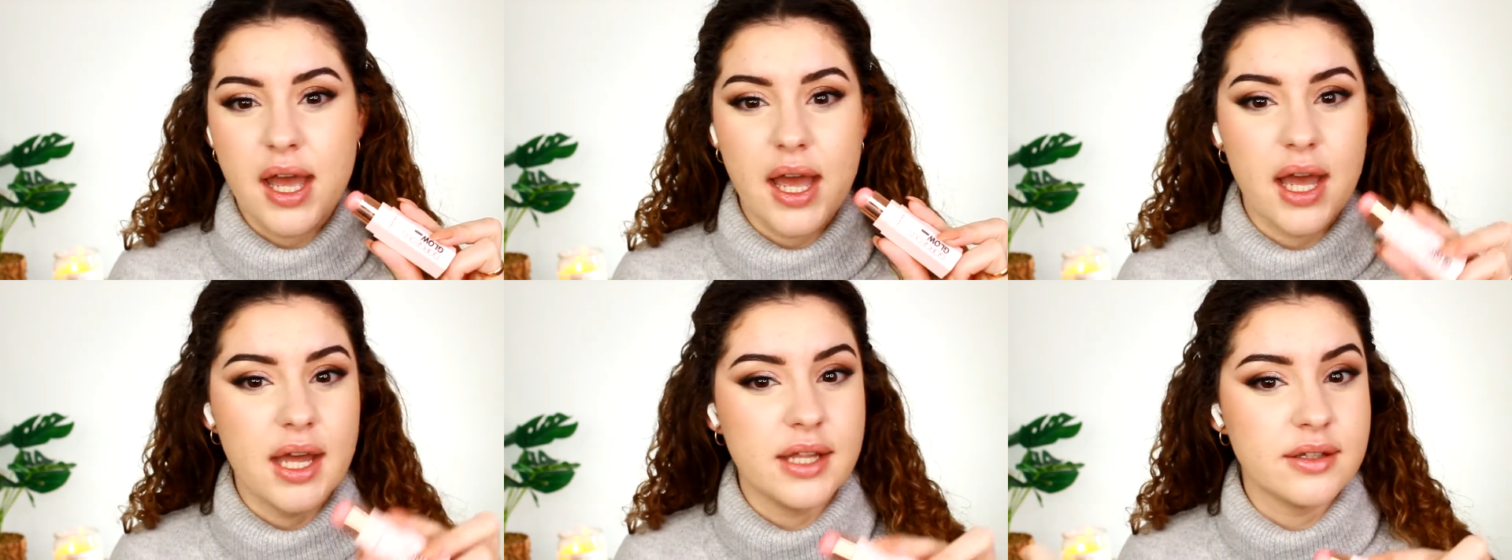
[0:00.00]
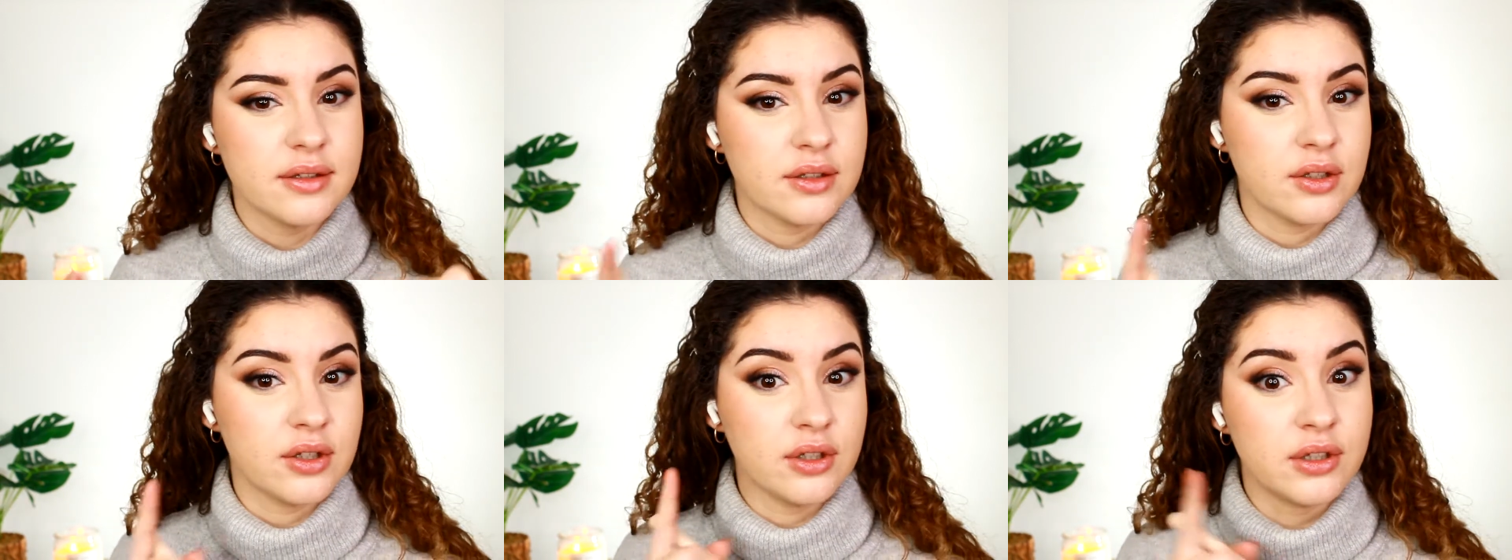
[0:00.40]
And
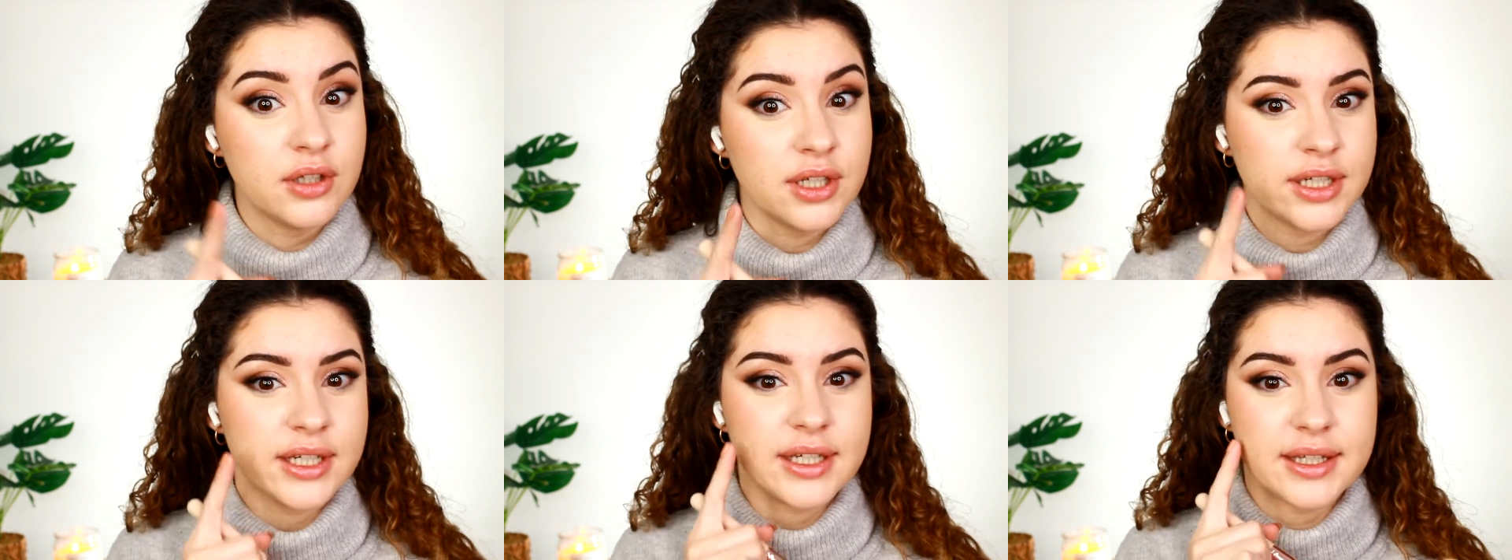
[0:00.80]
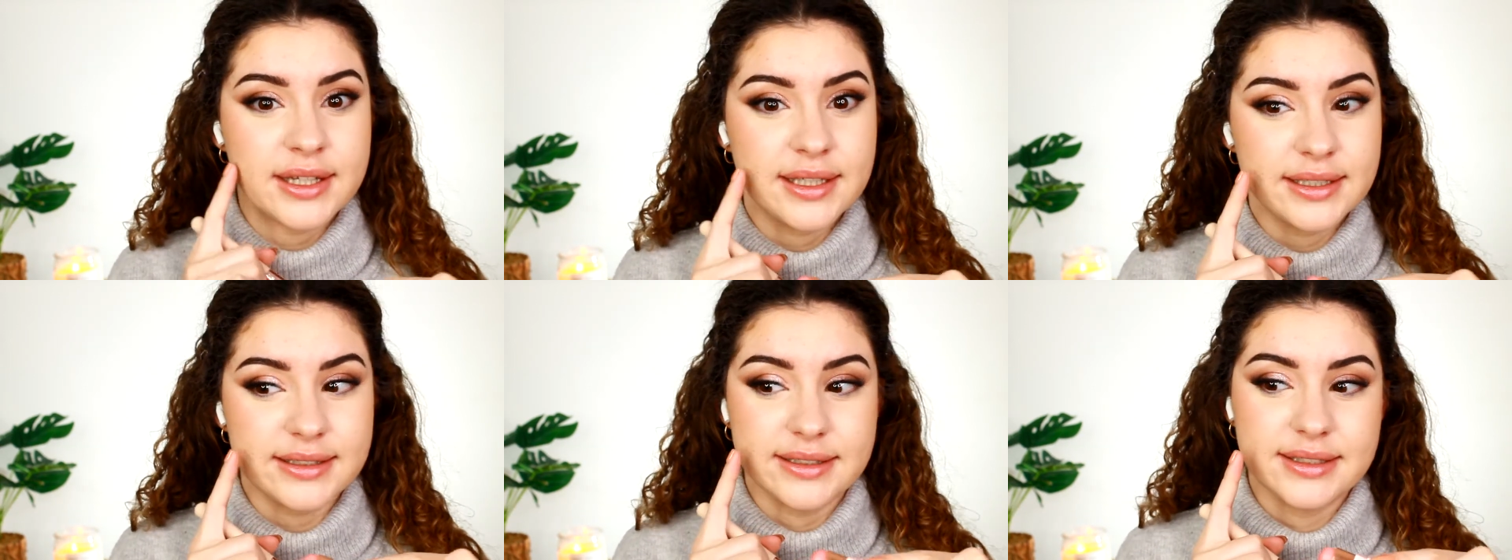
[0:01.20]
look at
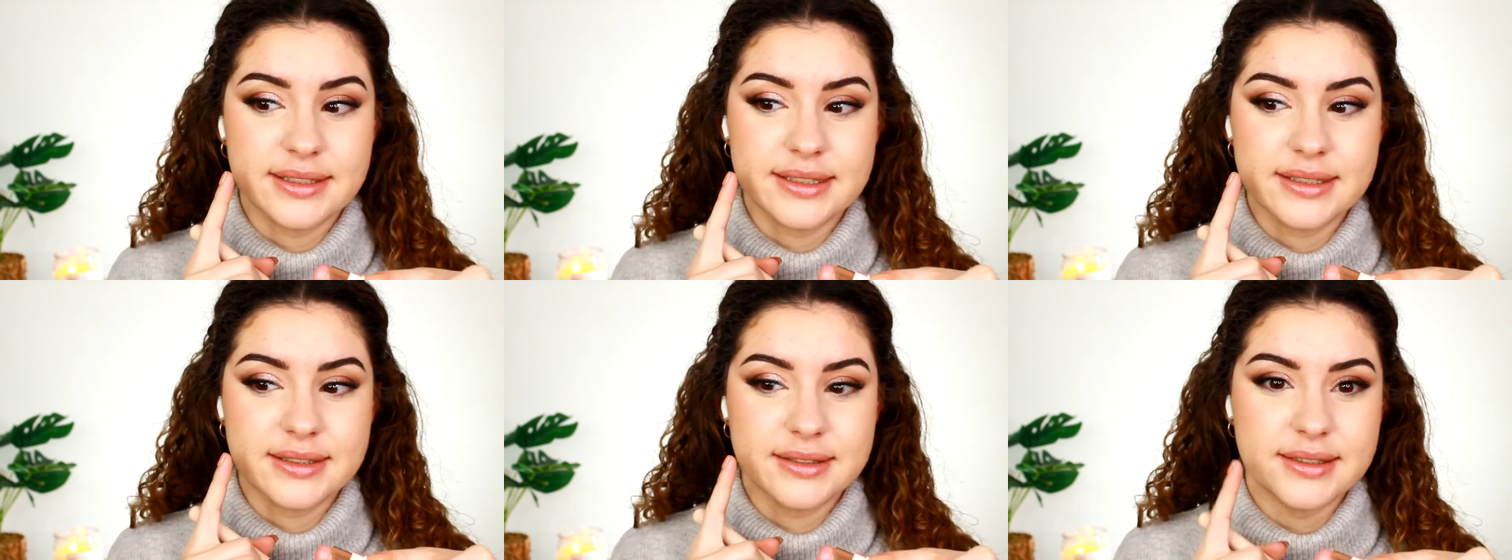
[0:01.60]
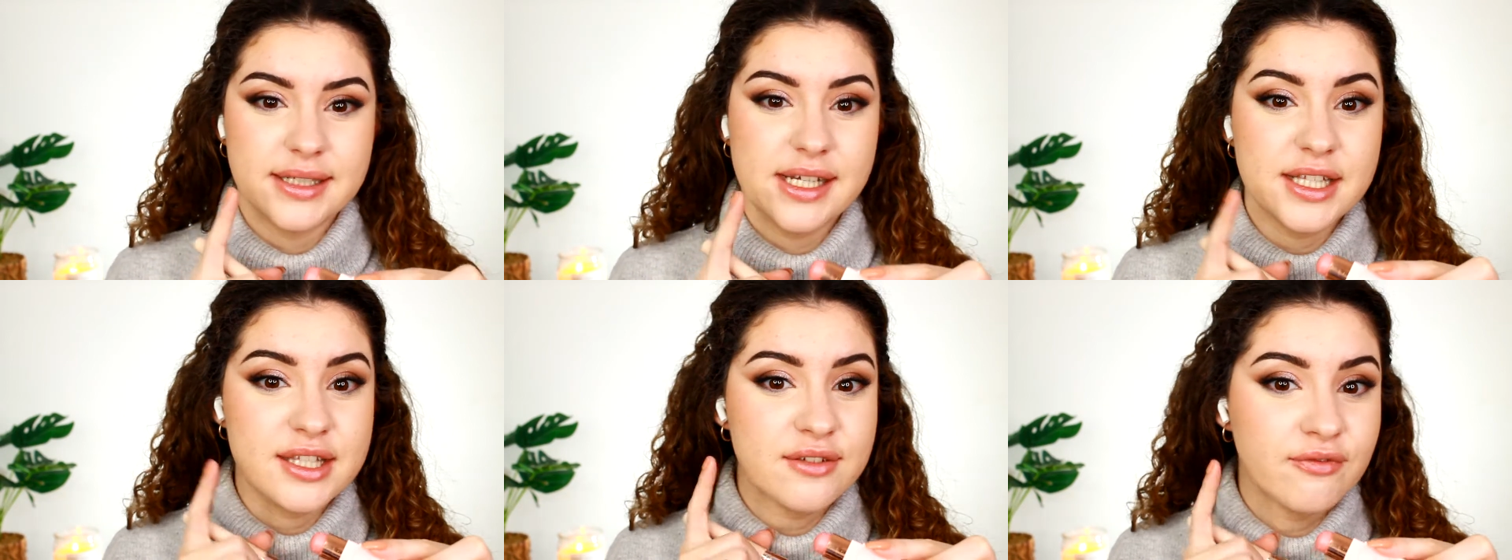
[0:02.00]
this,
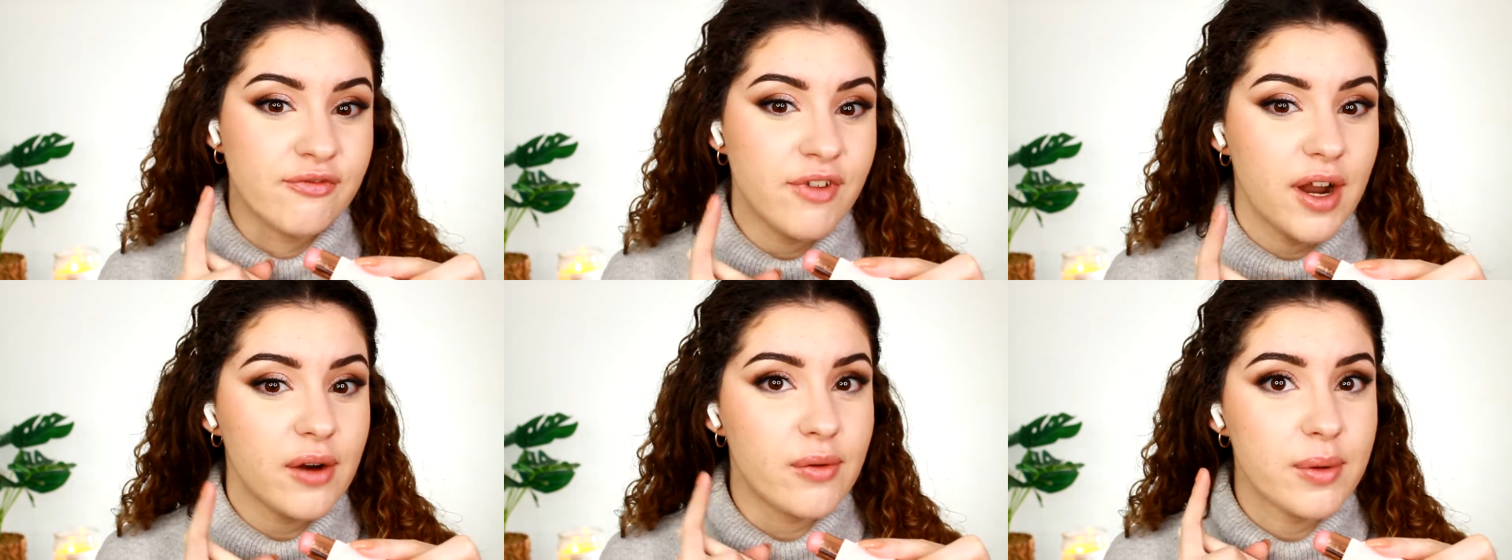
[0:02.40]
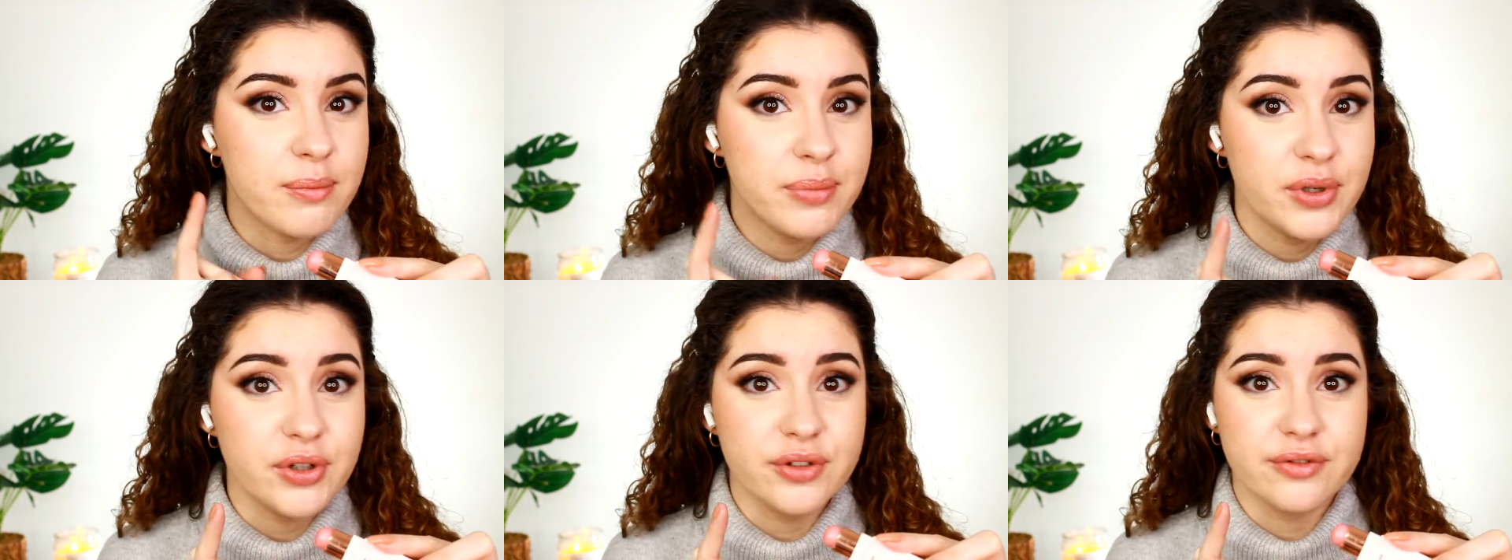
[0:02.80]
it's very
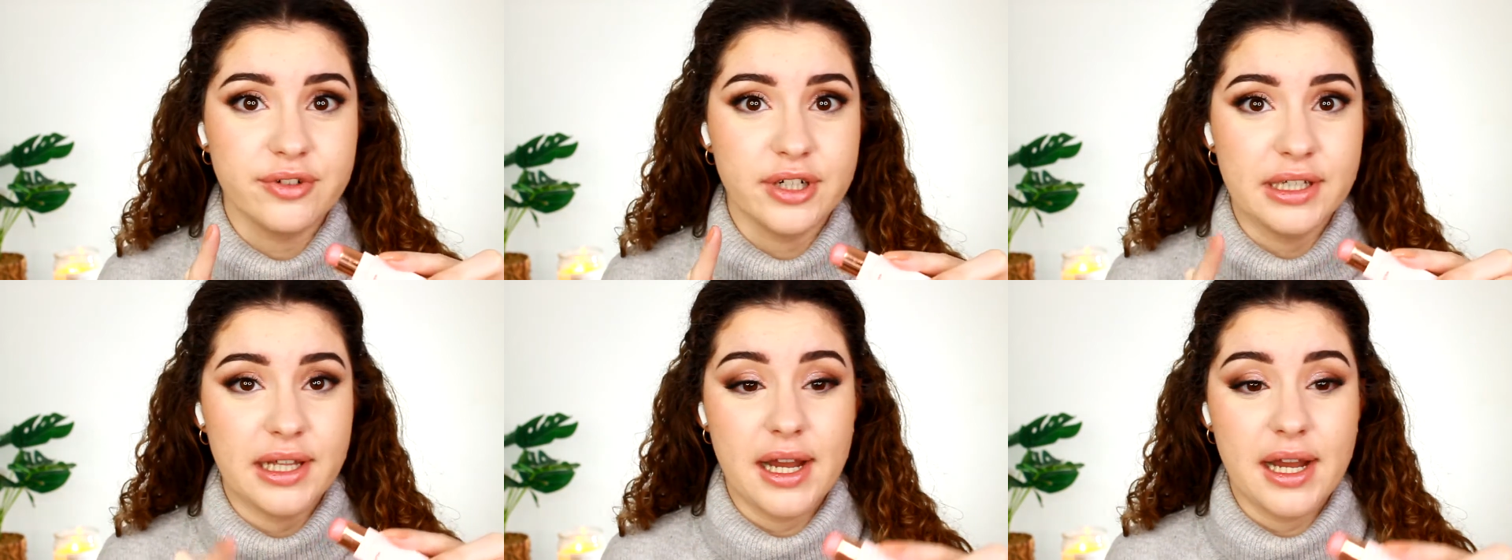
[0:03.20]
beautiful.